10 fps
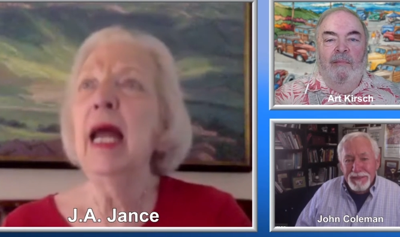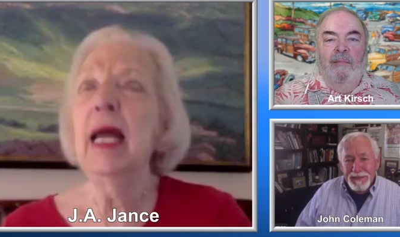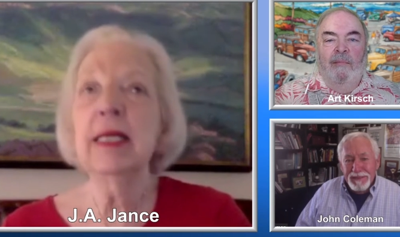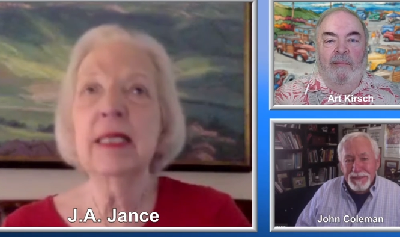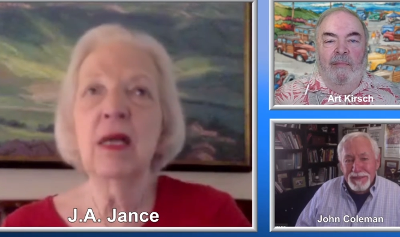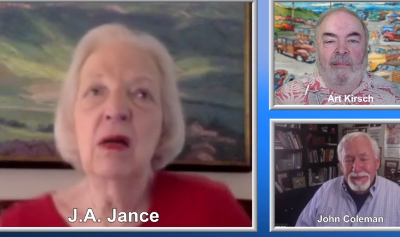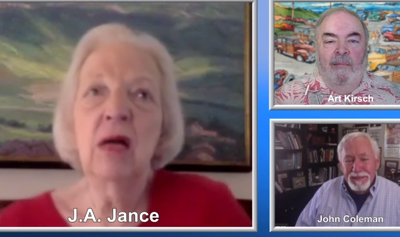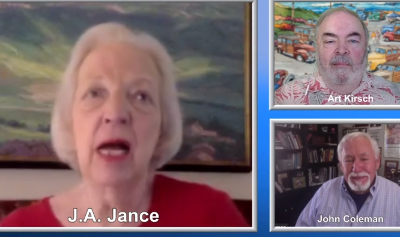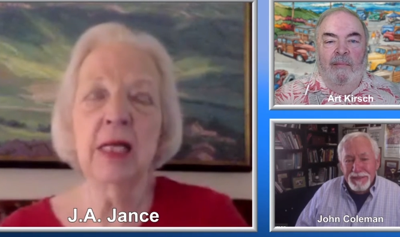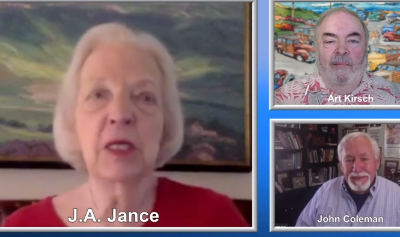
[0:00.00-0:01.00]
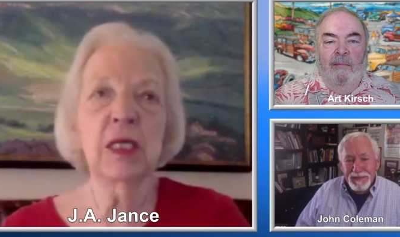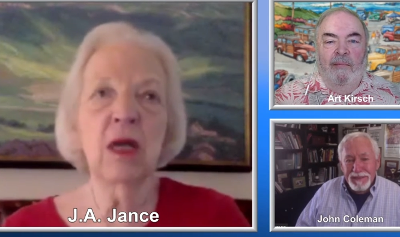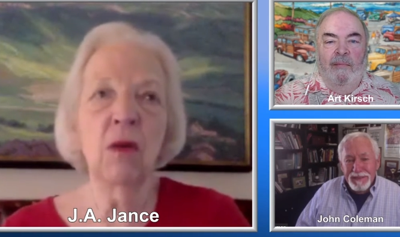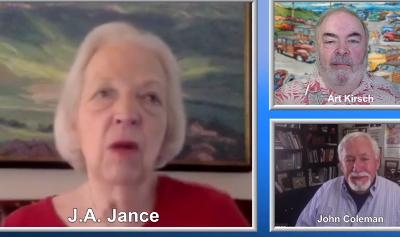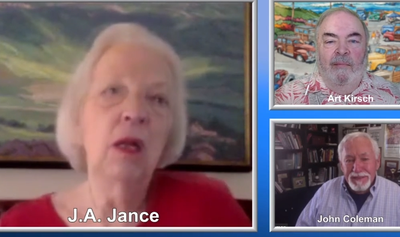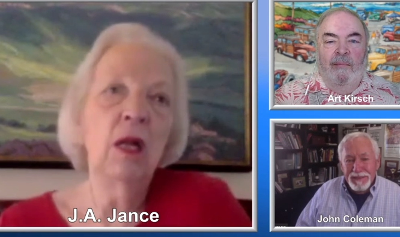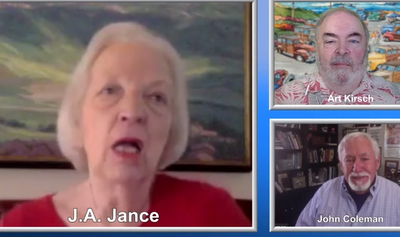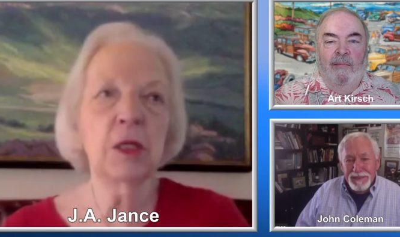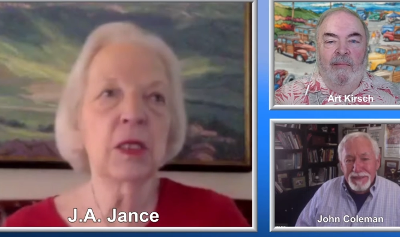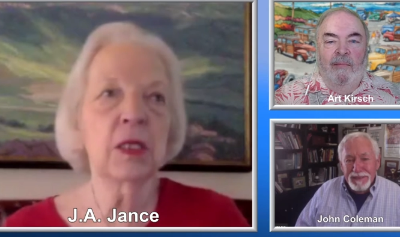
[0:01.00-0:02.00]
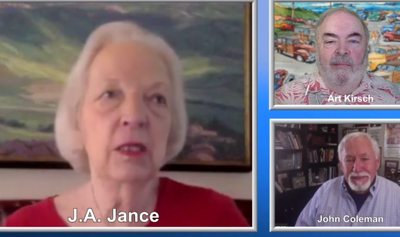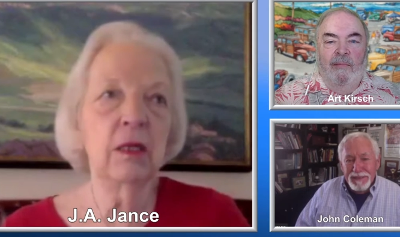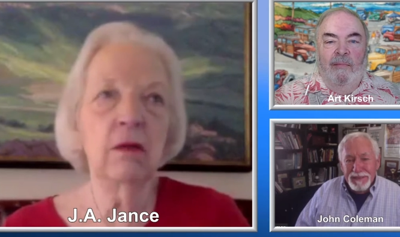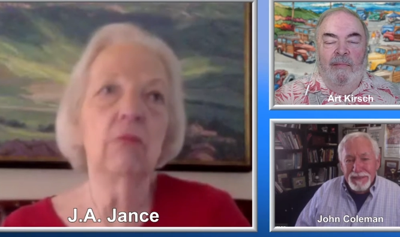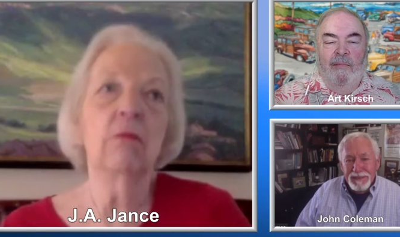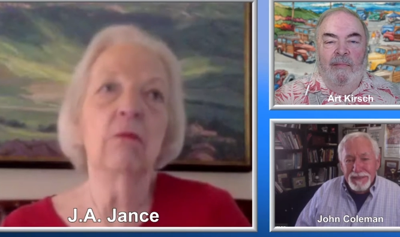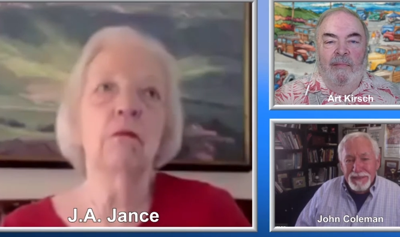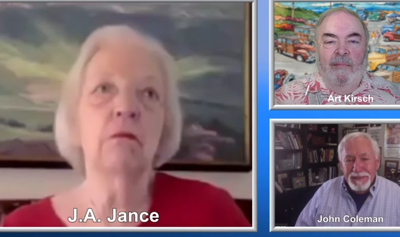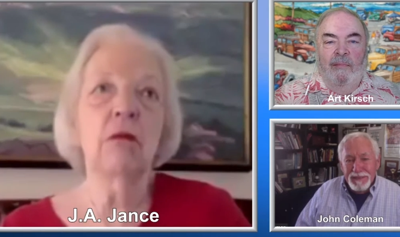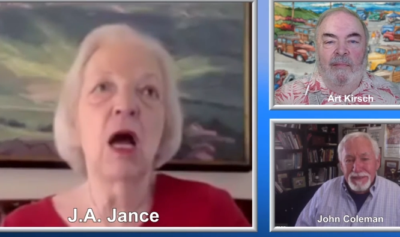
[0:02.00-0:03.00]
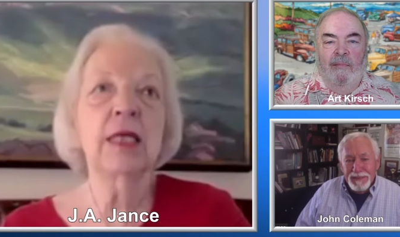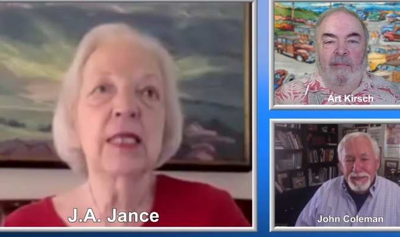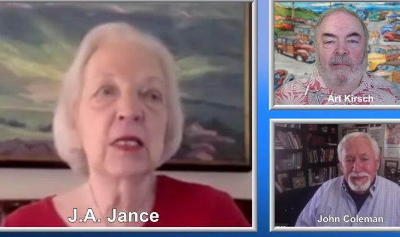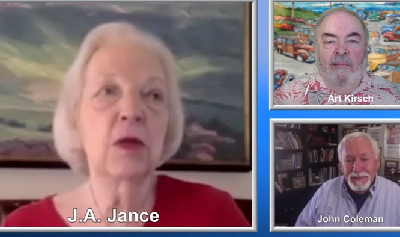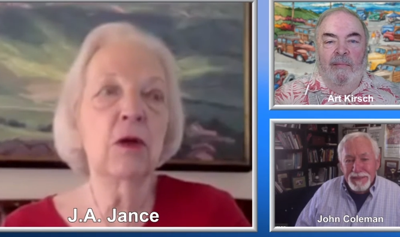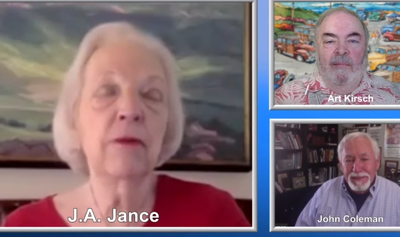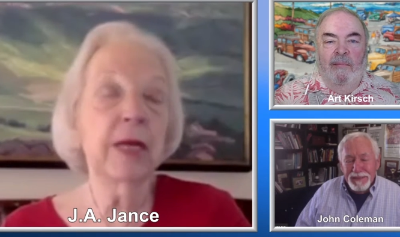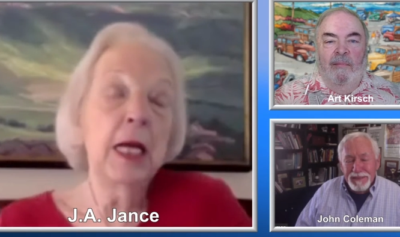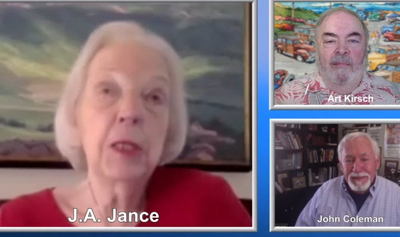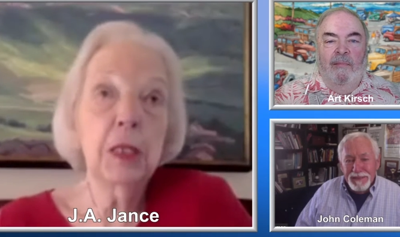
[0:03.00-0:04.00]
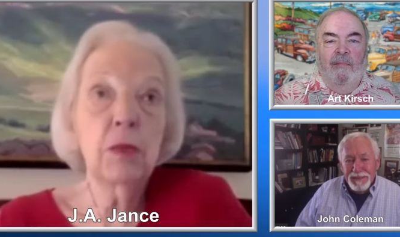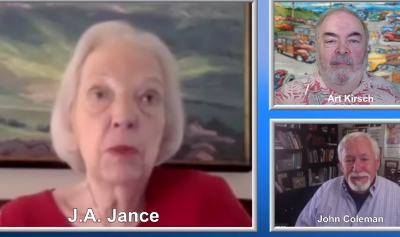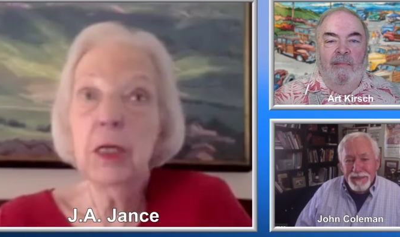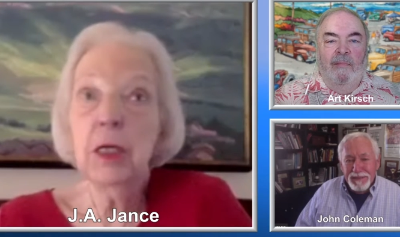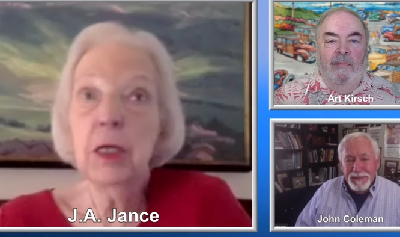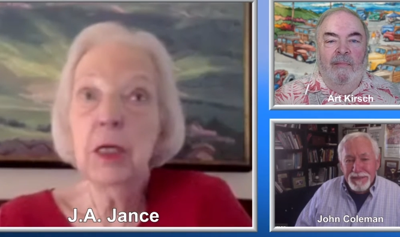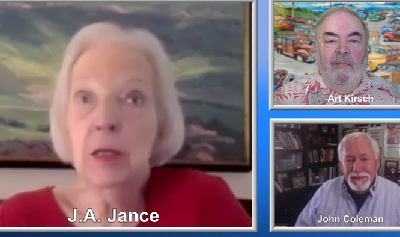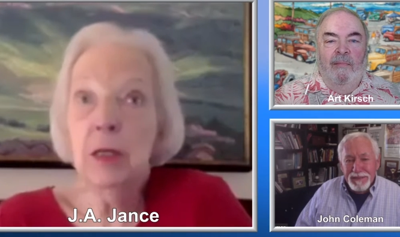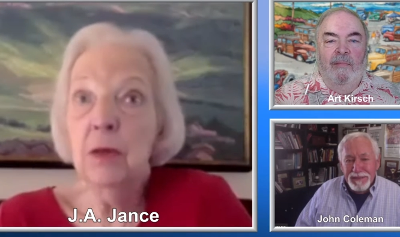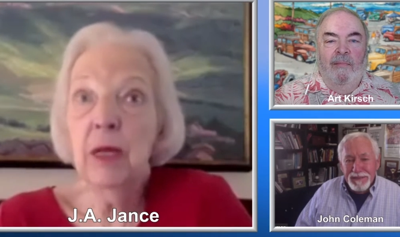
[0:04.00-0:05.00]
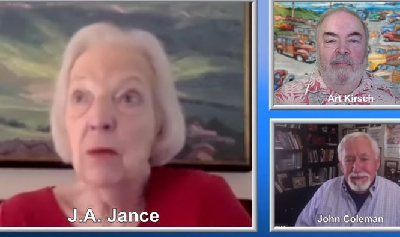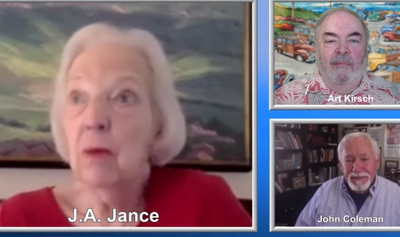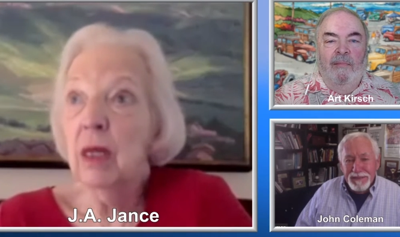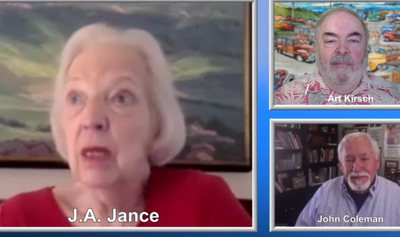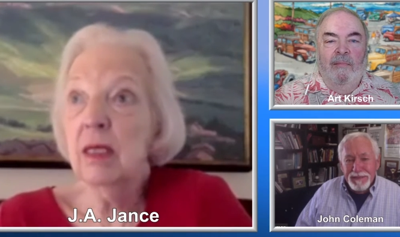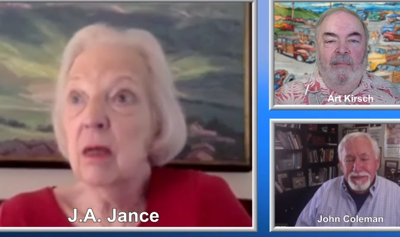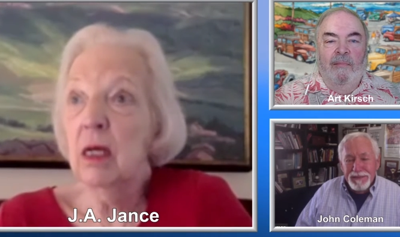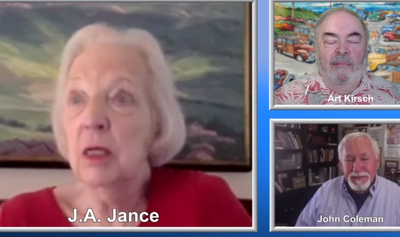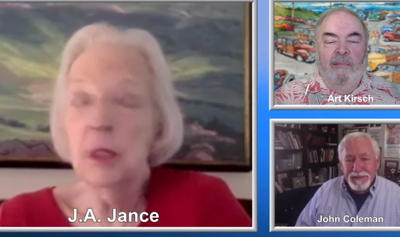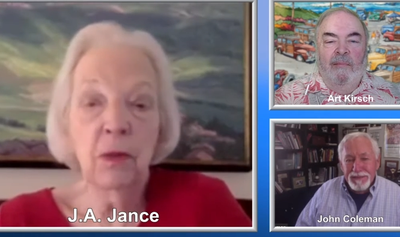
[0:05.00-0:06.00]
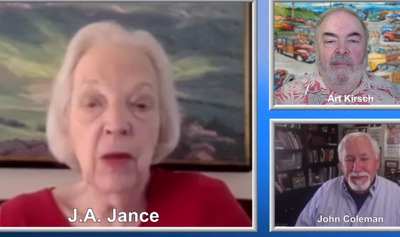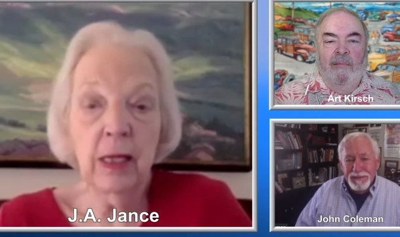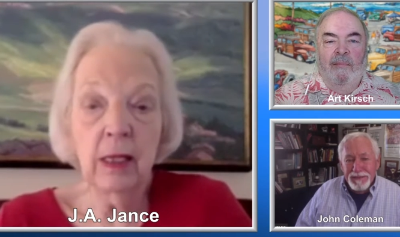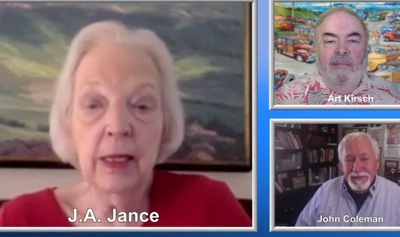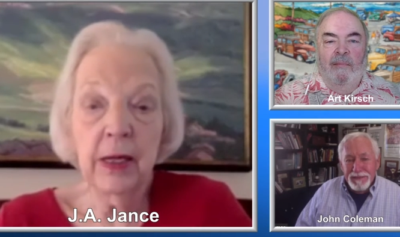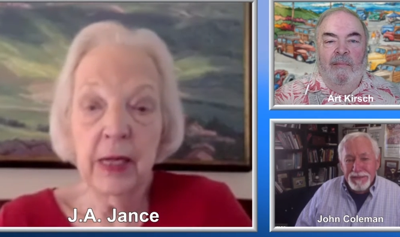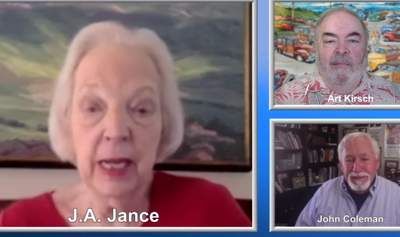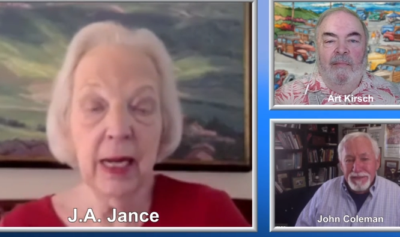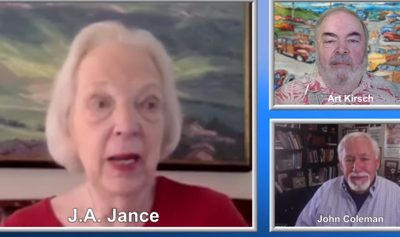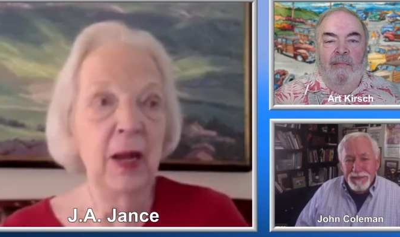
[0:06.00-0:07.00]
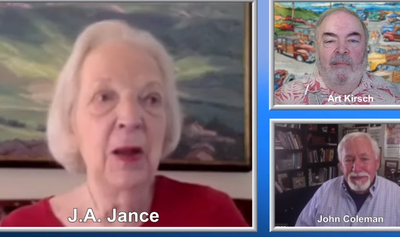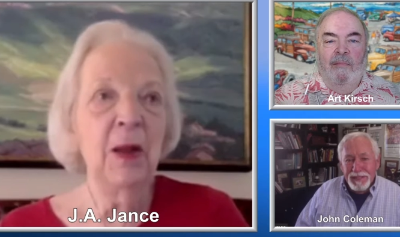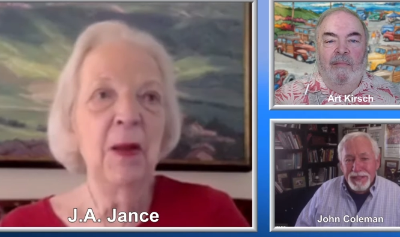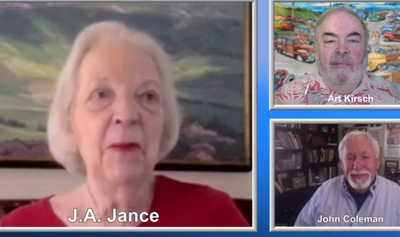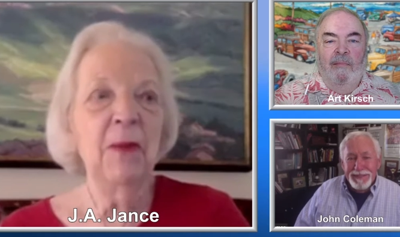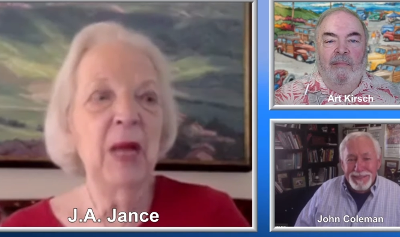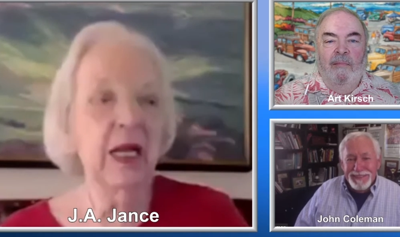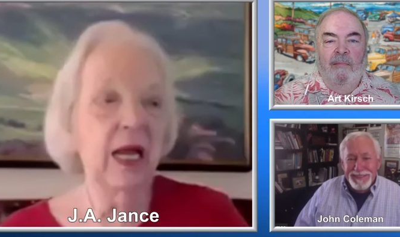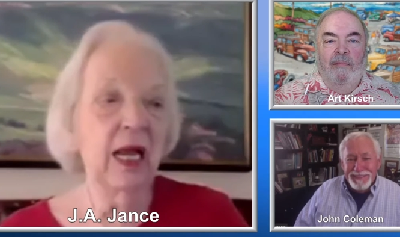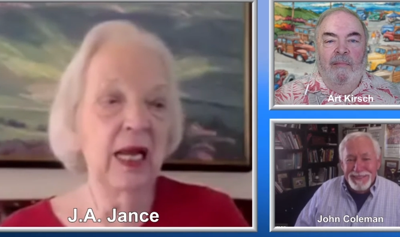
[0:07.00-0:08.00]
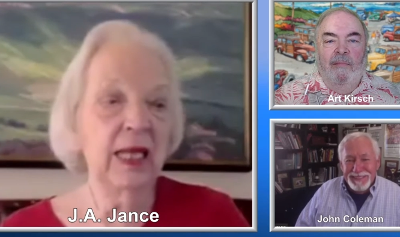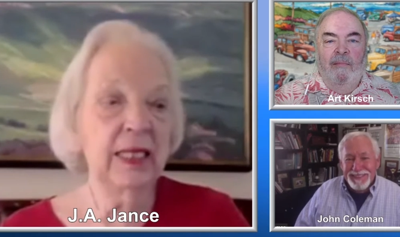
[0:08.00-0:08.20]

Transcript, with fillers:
Speaker 1: And so I just thought, Well, I'll just toss these notifications, which I have been doing with astonishing regularity. Yeah. But it